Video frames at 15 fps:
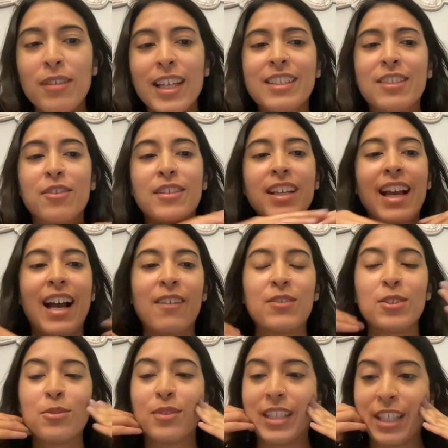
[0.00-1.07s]
they have
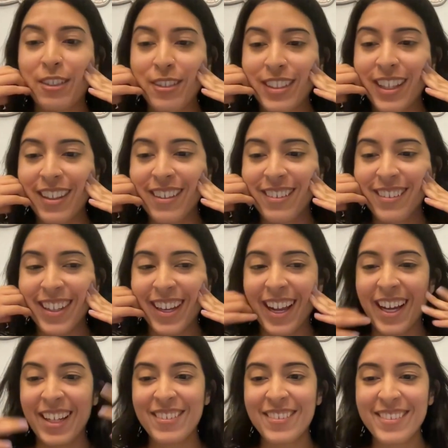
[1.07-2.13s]
to legally though? Like
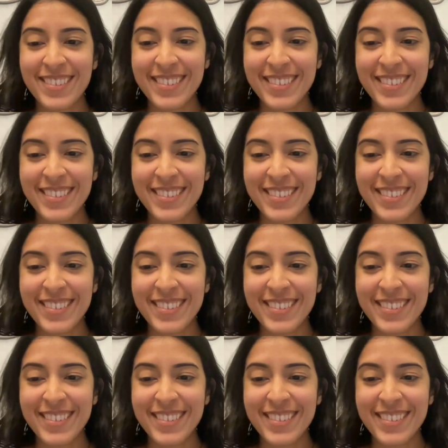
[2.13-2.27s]
how do